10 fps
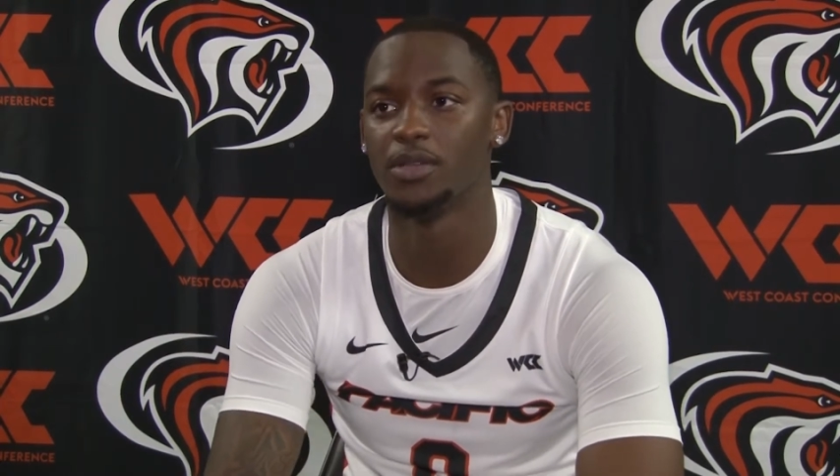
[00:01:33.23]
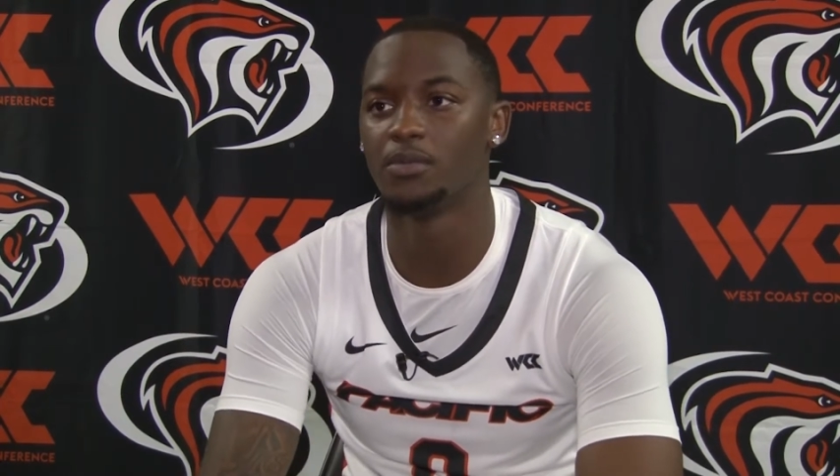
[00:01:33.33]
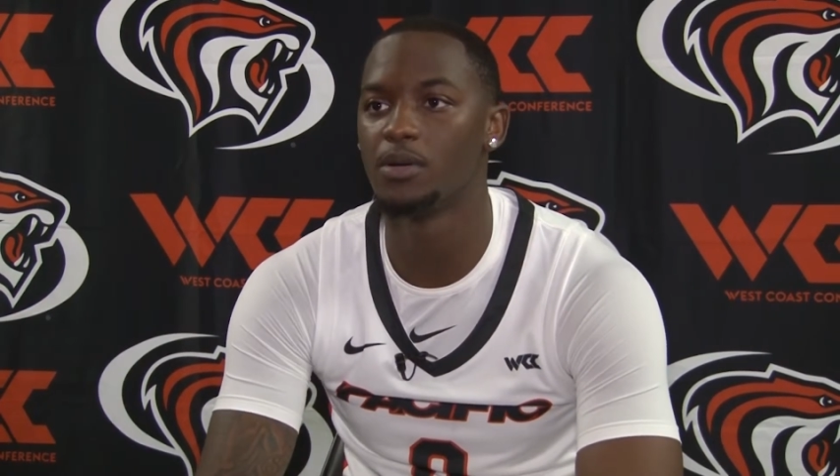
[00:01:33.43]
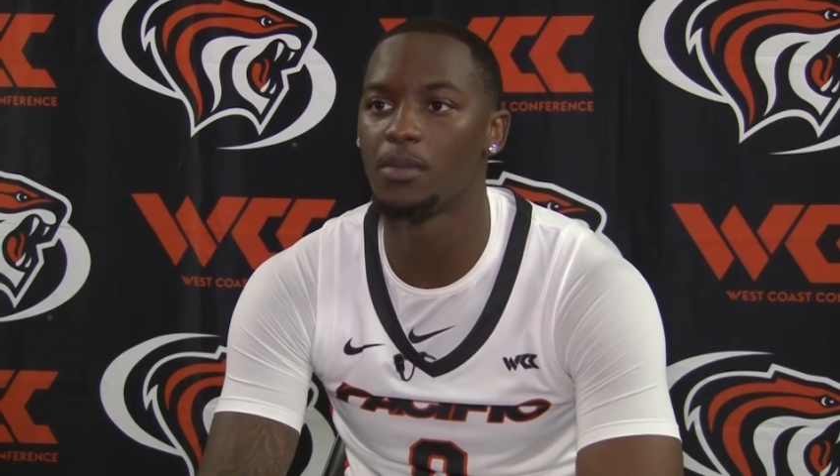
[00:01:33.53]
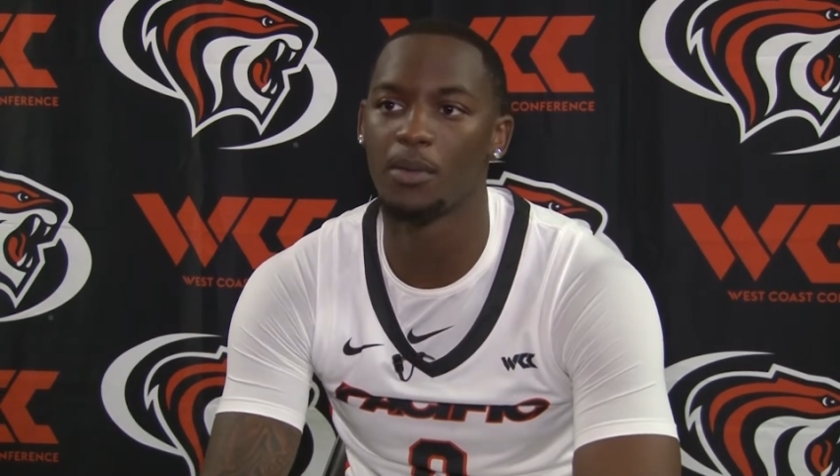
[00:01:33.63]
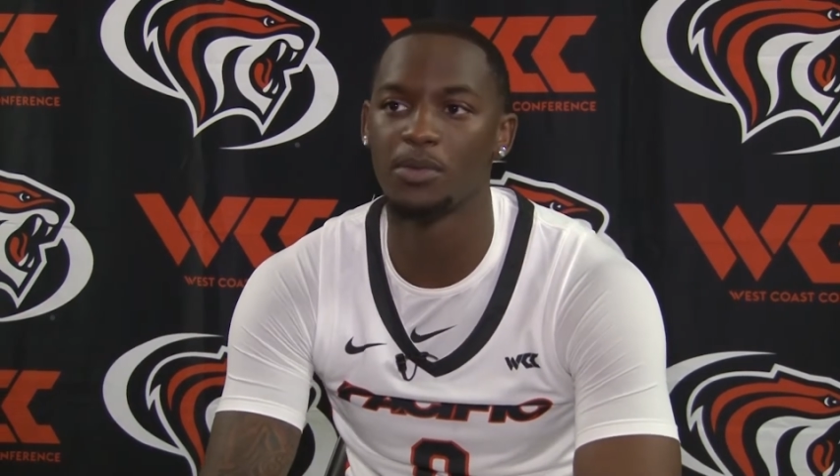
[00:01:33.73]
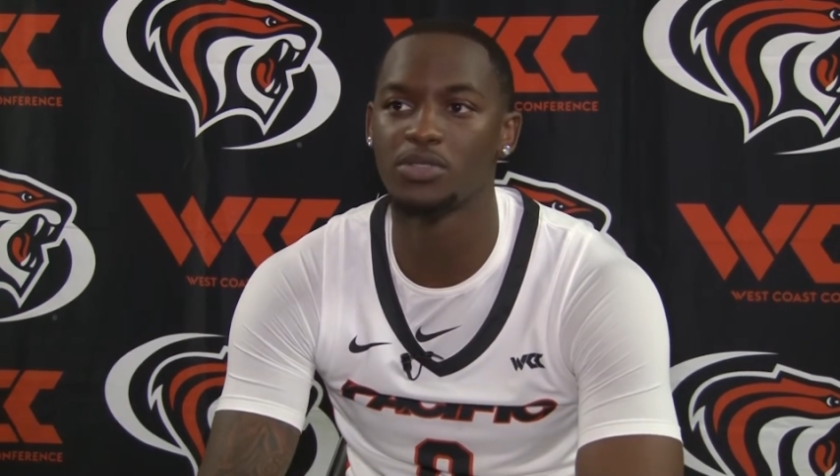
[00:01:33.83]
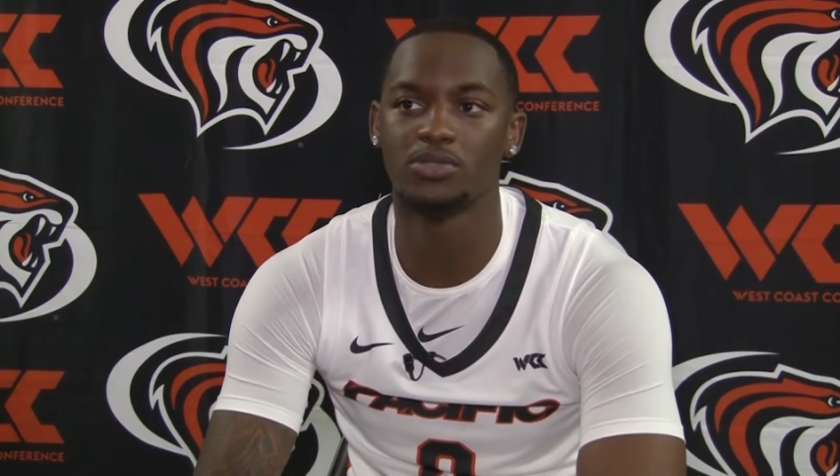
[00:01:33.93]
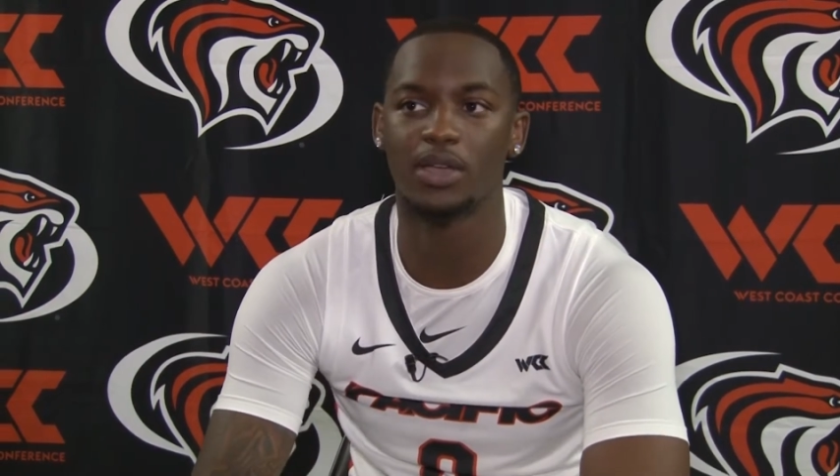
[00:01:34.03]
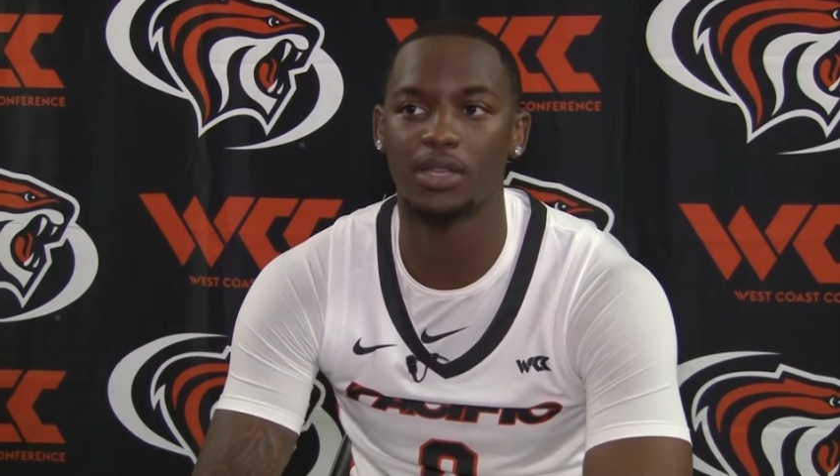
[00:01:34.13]
but my
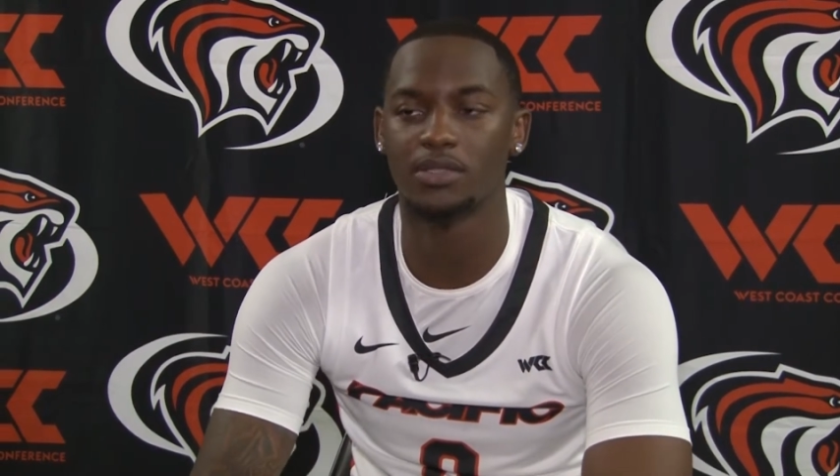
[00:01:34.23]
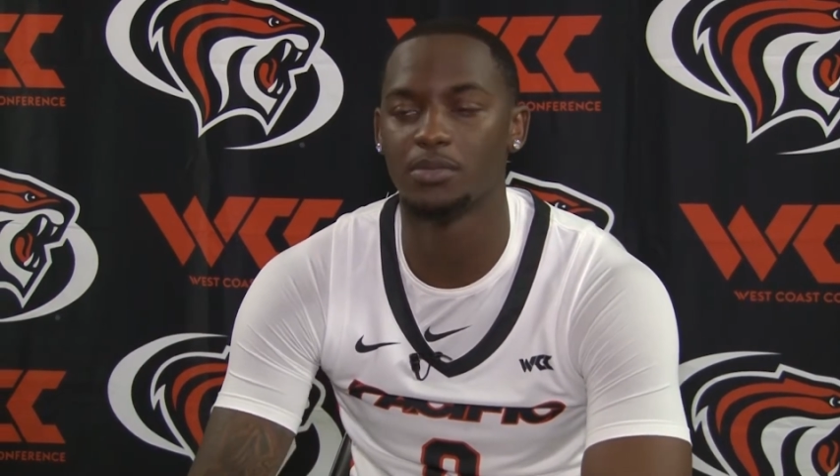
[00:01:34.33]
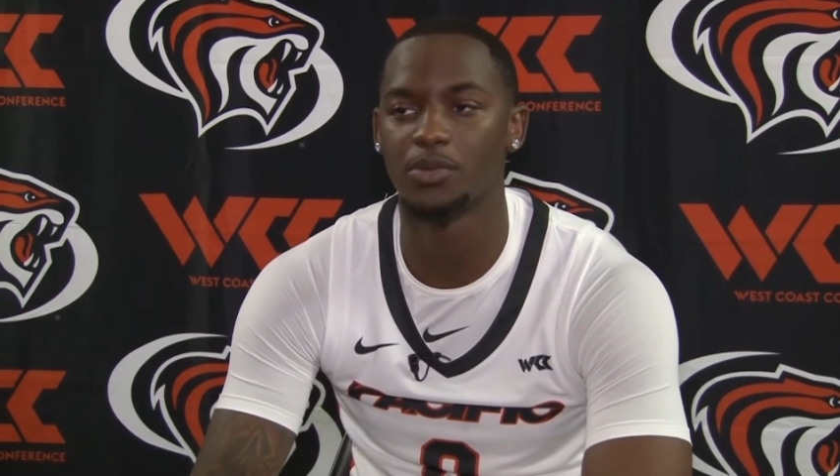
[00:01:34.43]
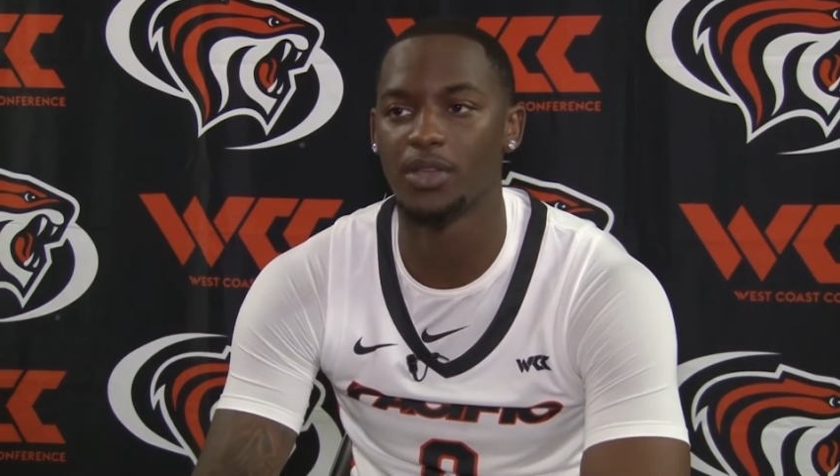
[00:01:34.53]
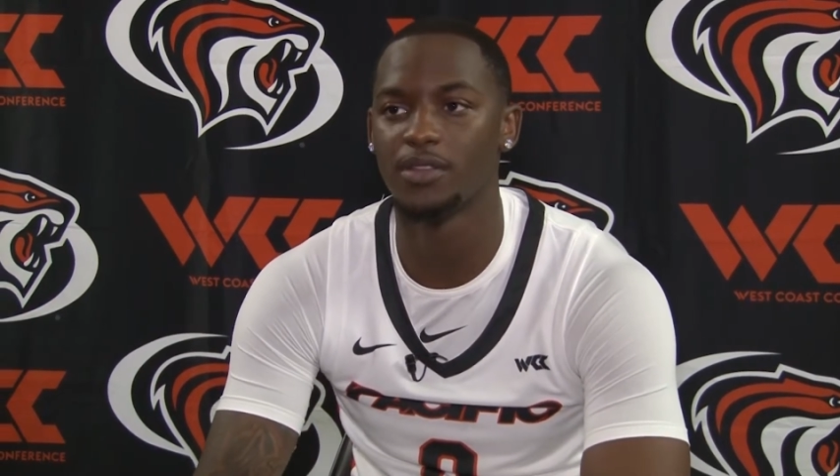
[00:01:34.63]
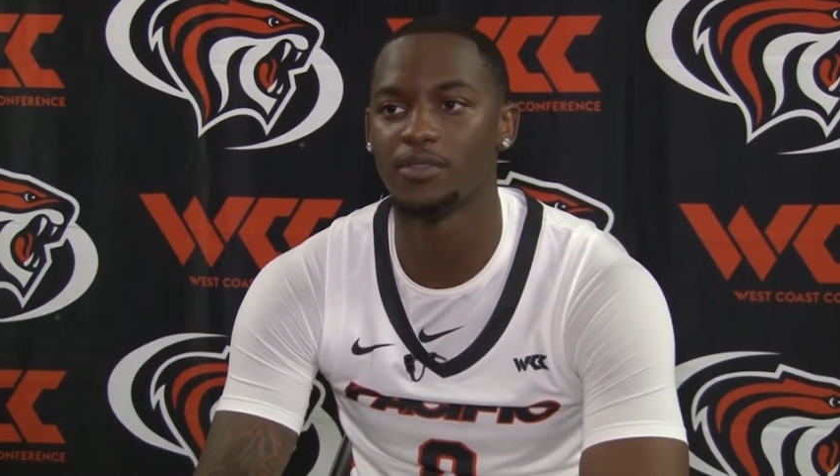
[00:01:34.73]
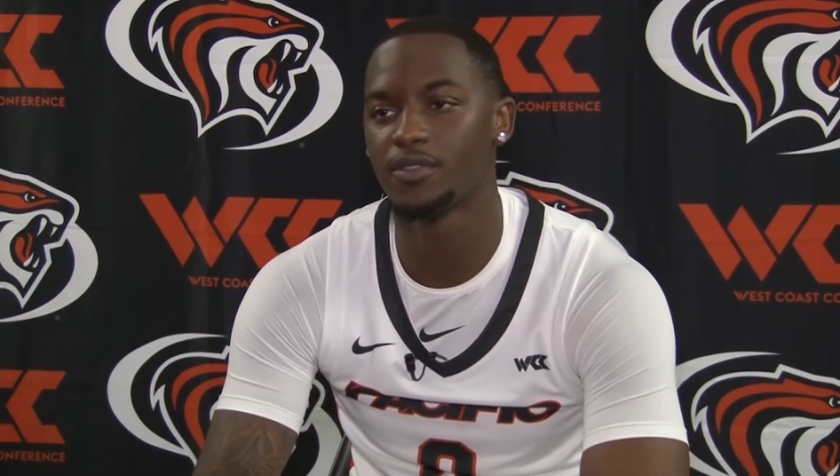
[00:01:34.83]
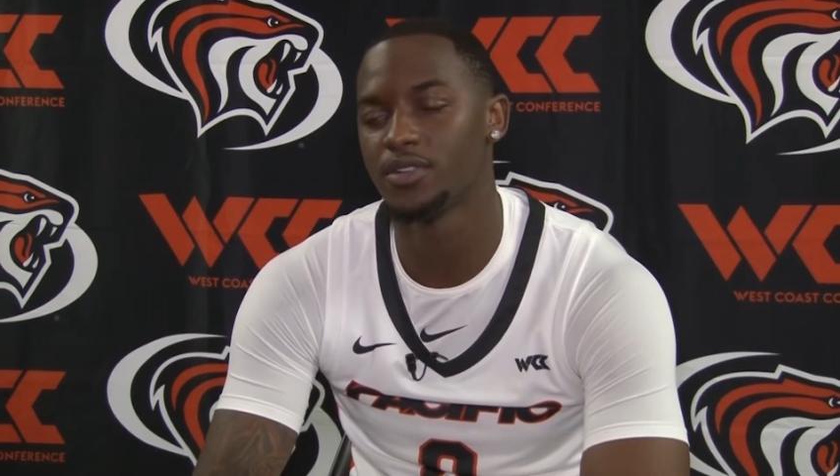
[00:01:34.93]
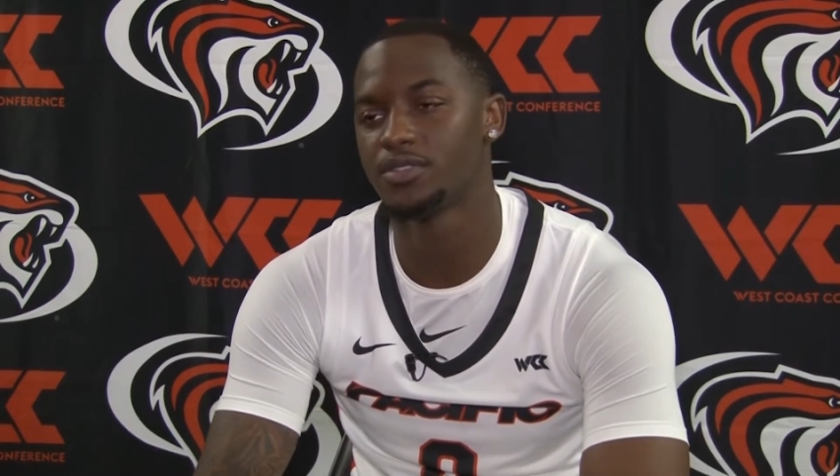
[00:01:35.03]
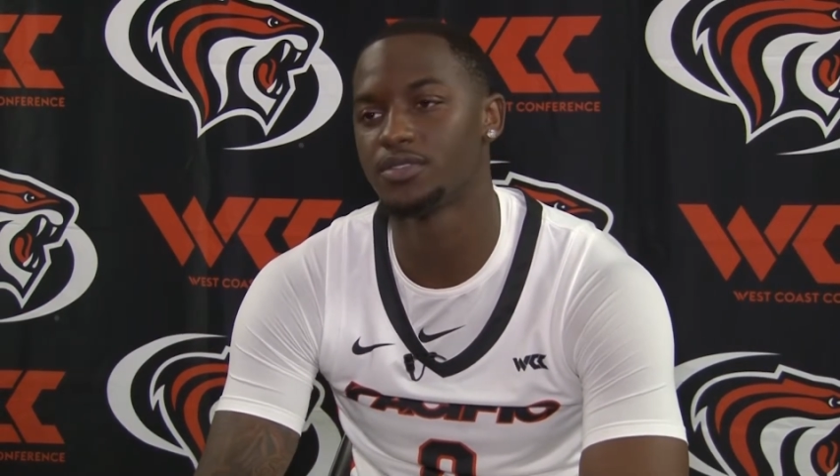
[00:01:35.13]
mental had to be ready
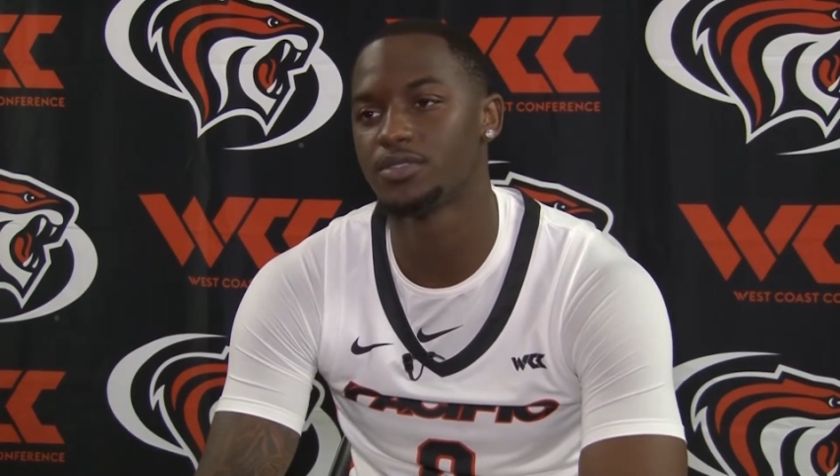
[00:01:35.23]
first.